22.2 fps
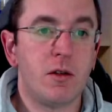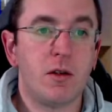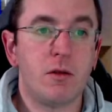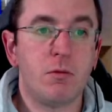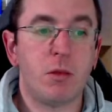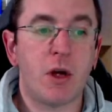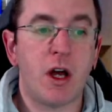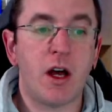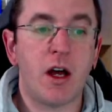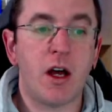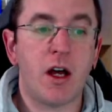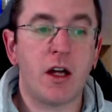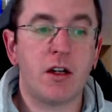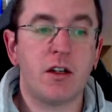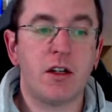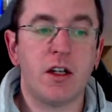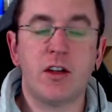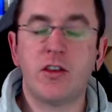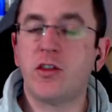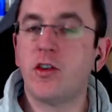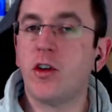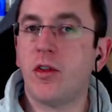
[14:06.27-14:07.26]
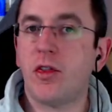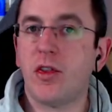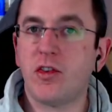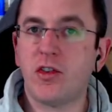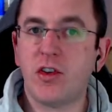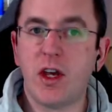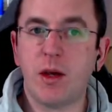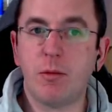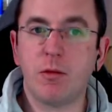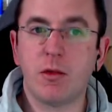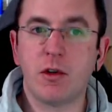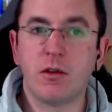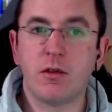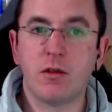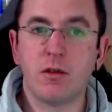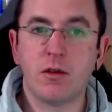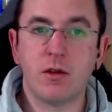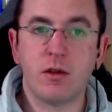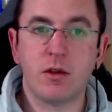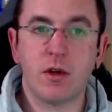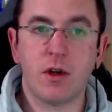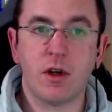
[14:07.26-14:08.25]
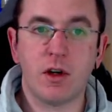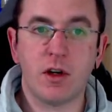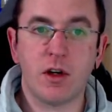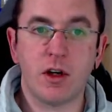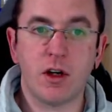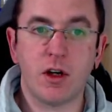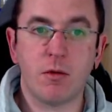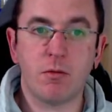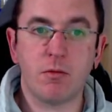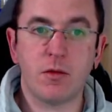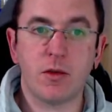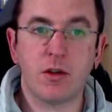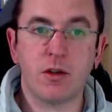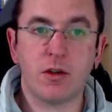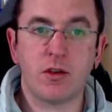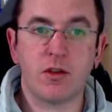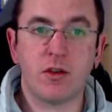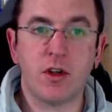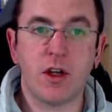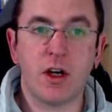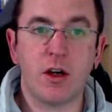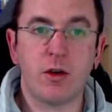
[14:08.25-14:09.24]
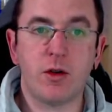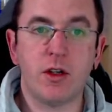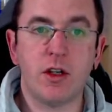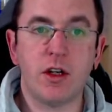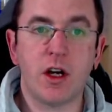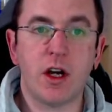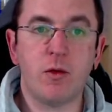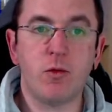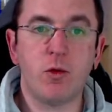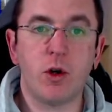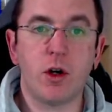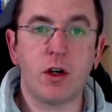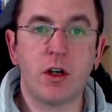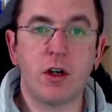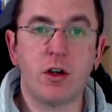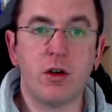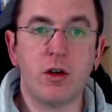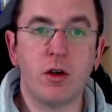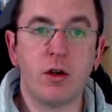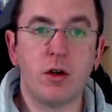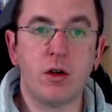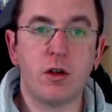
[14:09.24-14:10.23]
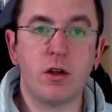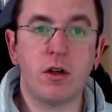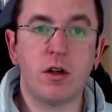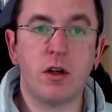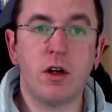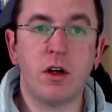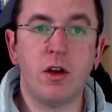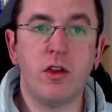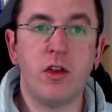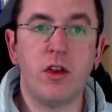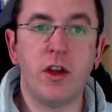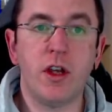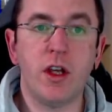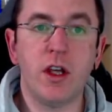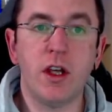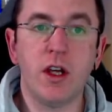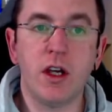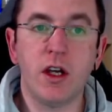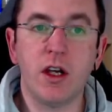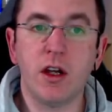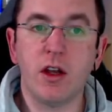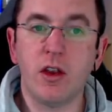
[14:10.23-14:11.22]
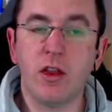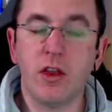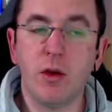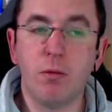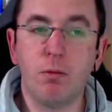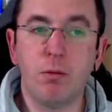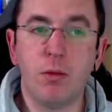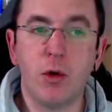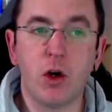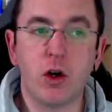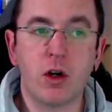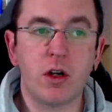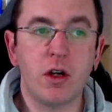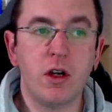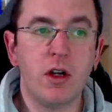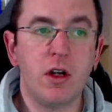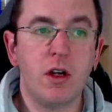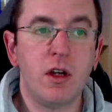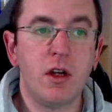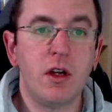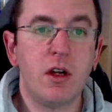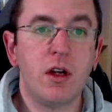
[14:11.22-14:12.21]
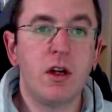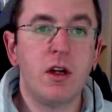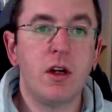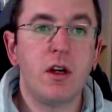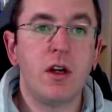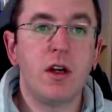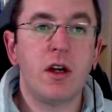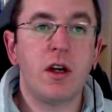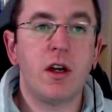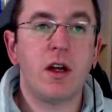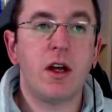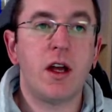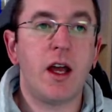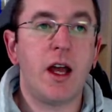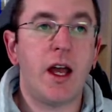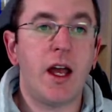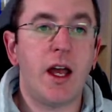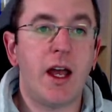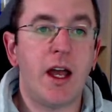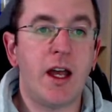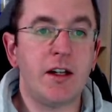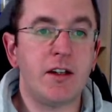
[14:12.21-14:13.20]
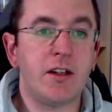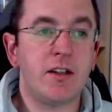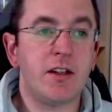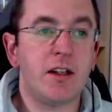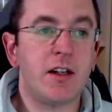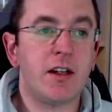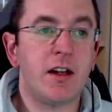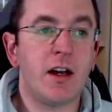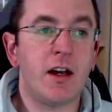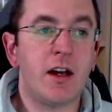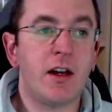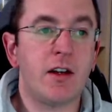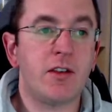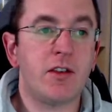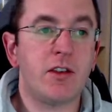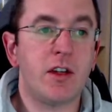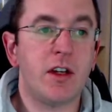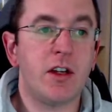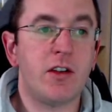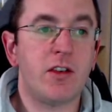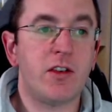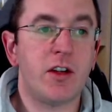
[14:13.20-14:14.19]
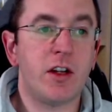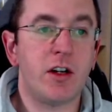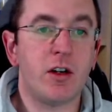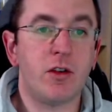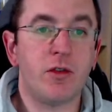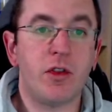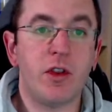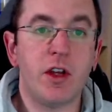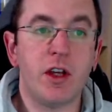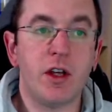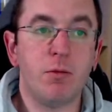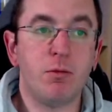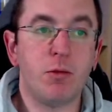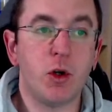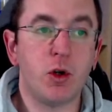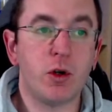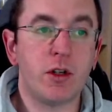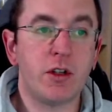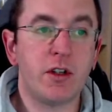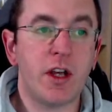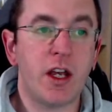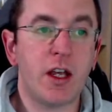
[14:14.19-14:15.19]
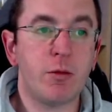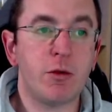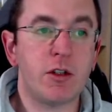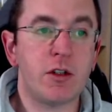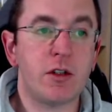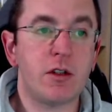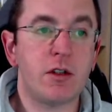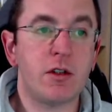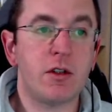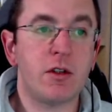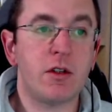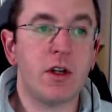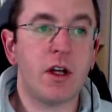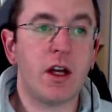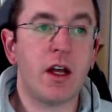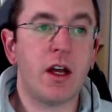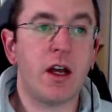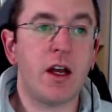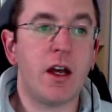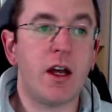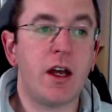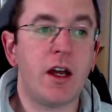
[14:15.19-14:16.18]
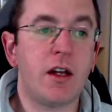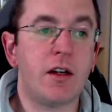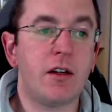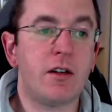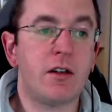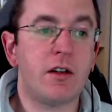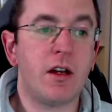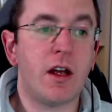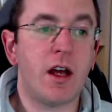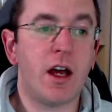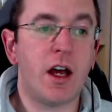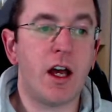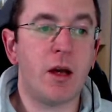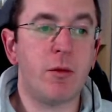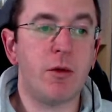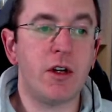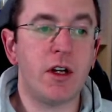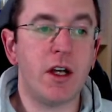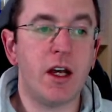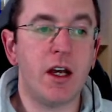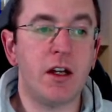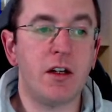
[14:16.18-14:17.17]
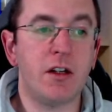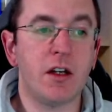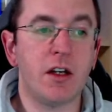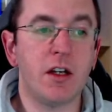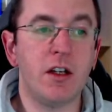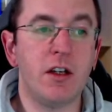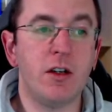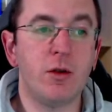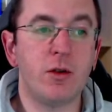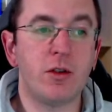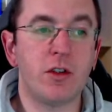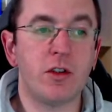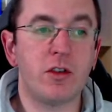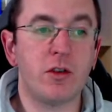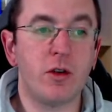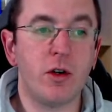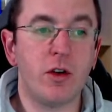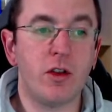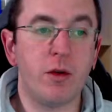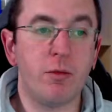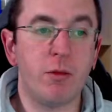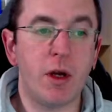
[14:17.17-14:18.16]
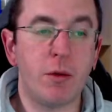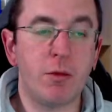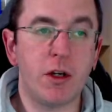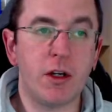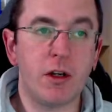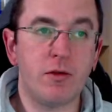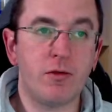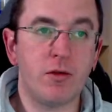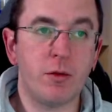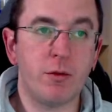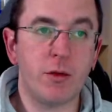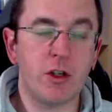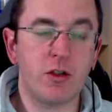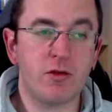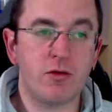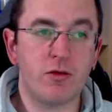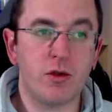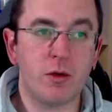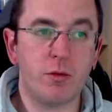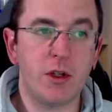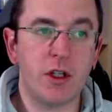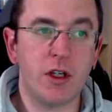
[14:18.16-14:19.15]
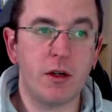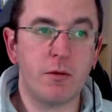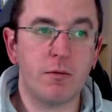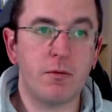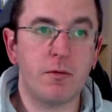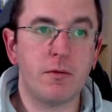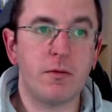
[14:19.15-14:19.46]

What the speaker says: but it's not the same. So now here I'm working on the book entity class instead of the book table, and Hibernate reuses all the mapping information from here.